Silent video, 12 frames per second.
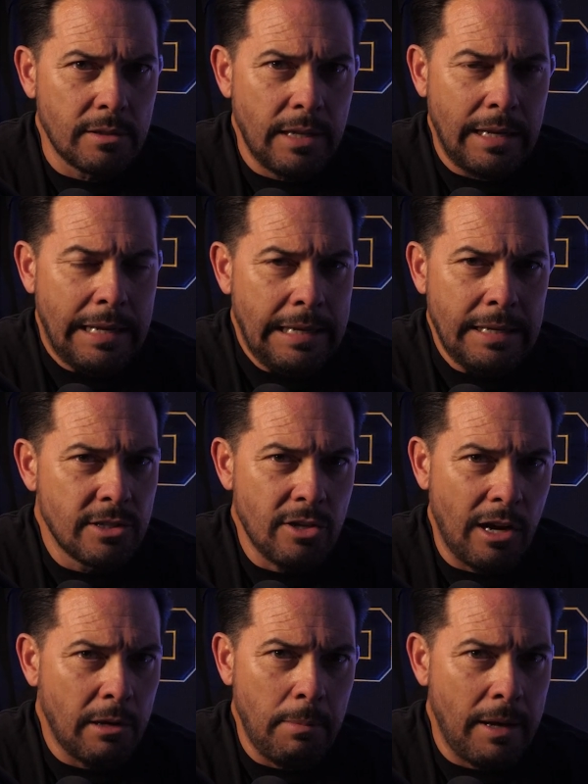that he didn't
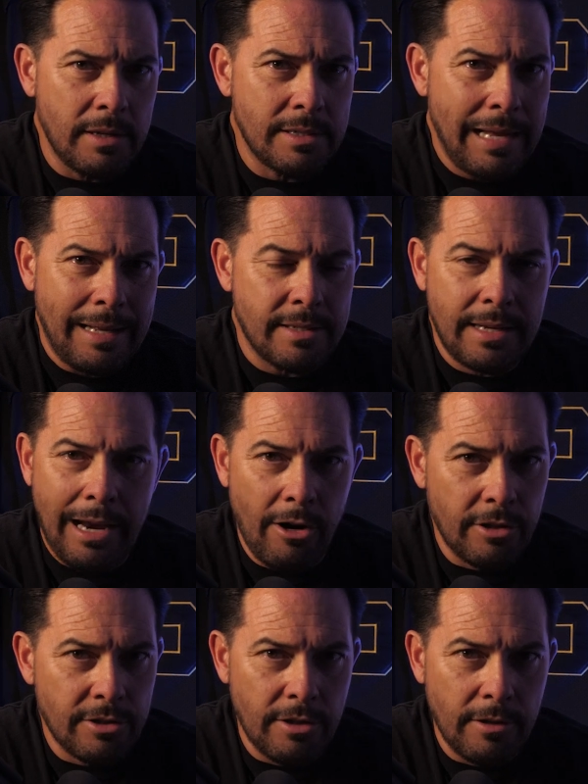talk about his dad's
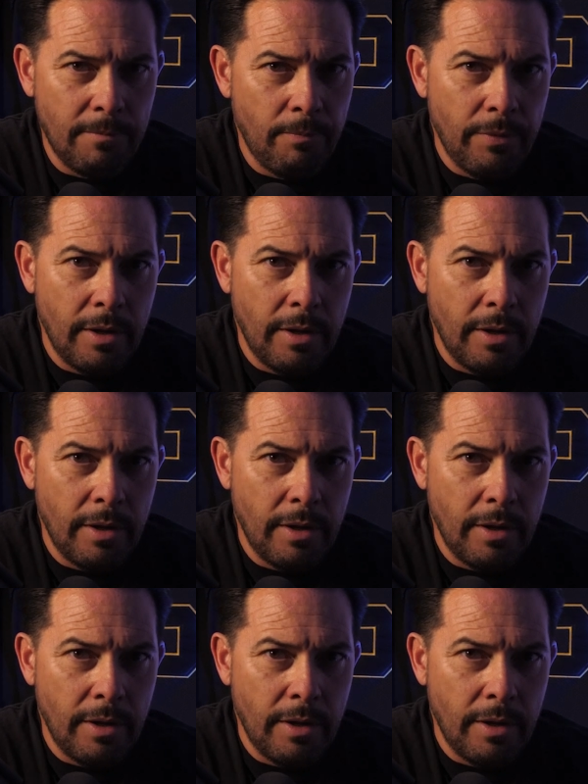character.